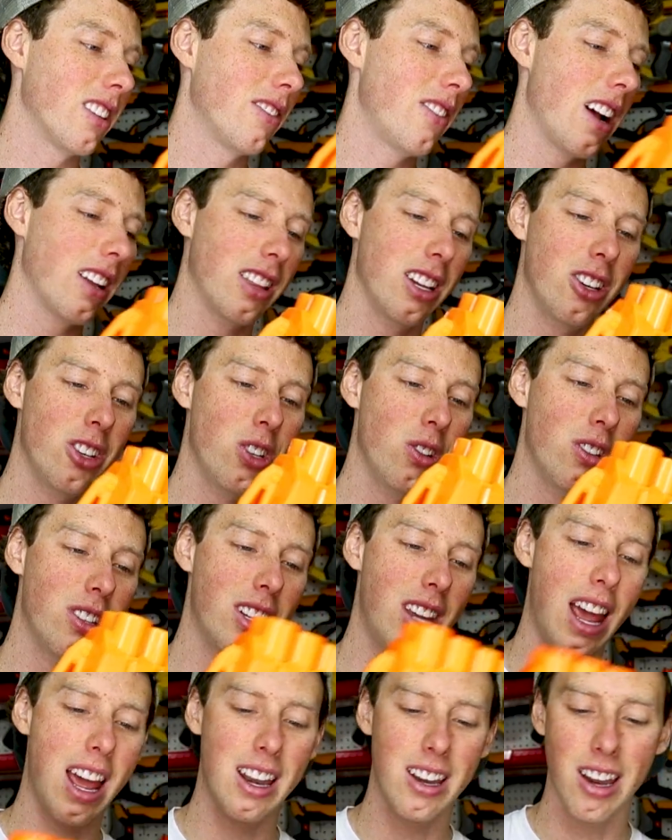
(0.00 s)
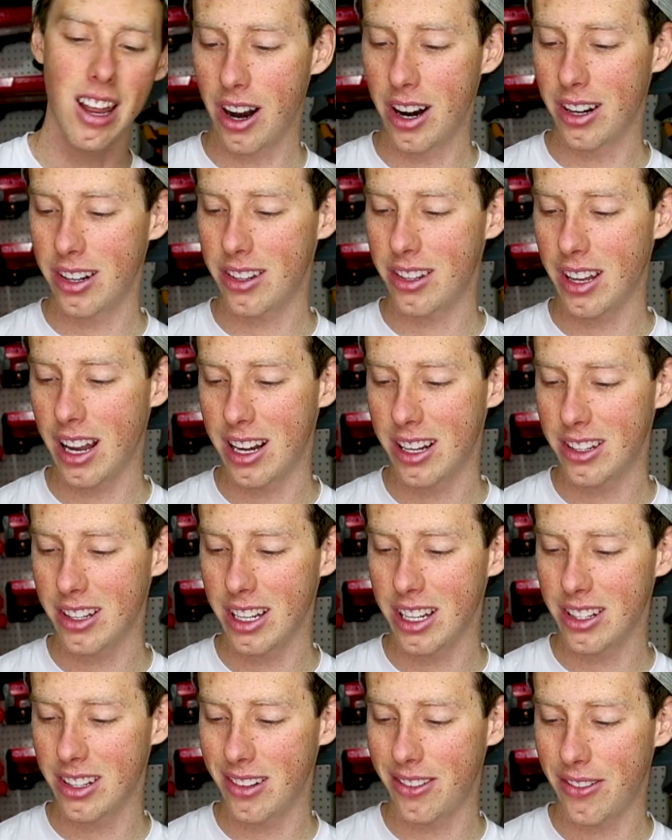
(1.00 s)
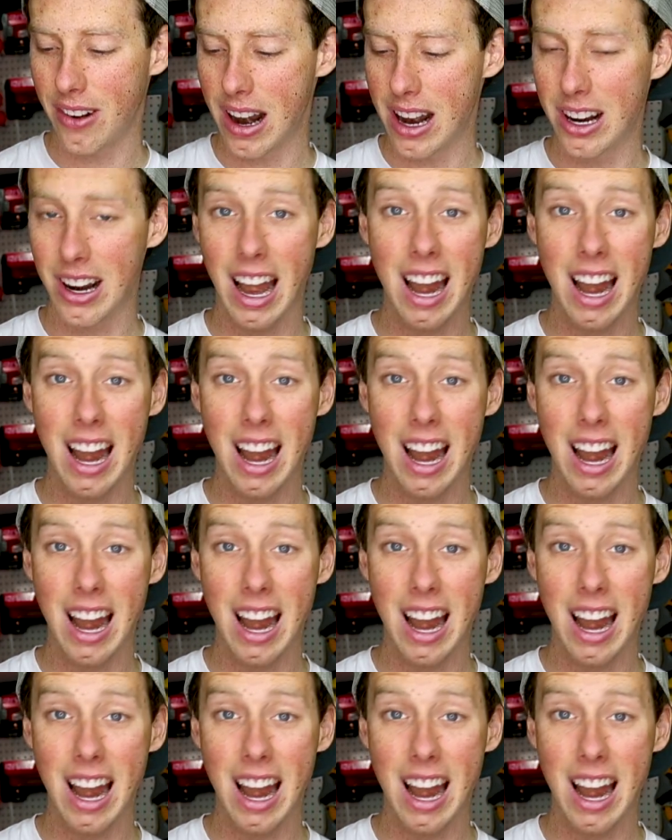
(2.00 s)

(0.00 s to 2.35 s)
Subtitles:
The fact that it shoots 10 darts and it's easy to fire,